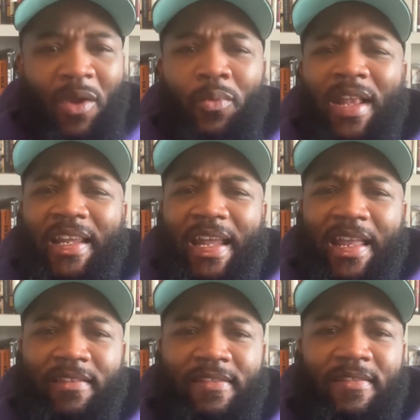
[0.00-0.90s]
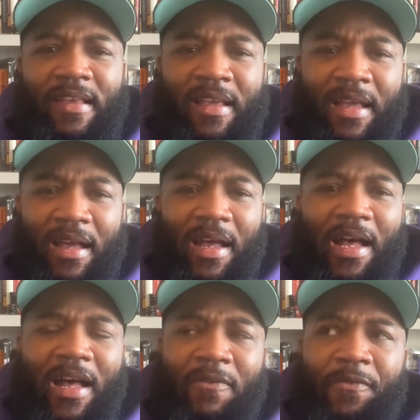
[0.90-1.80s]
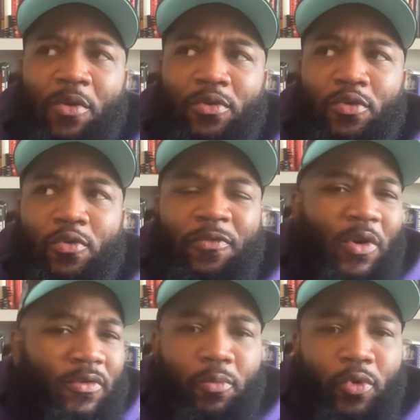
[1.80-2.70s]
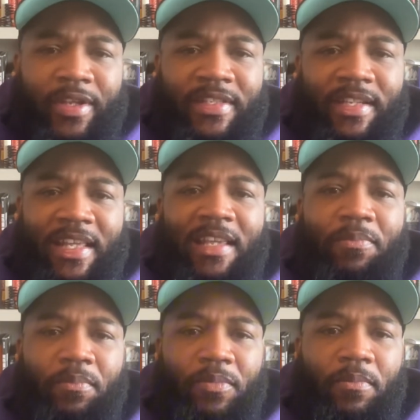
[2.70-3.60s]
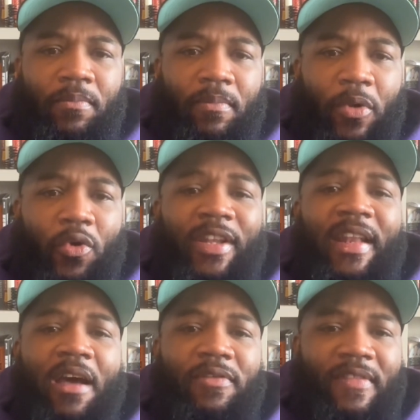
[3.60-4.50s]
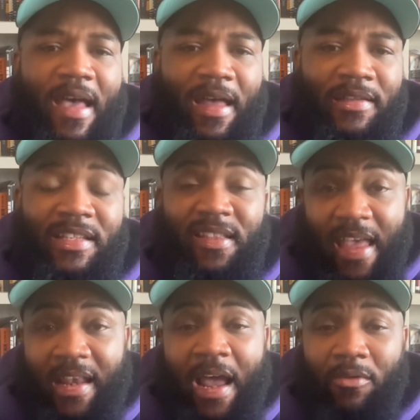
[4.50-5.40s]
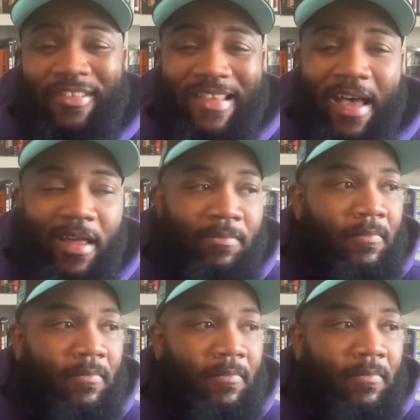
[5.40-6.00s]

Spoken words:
relegates folks want to keep on an outside to that outside.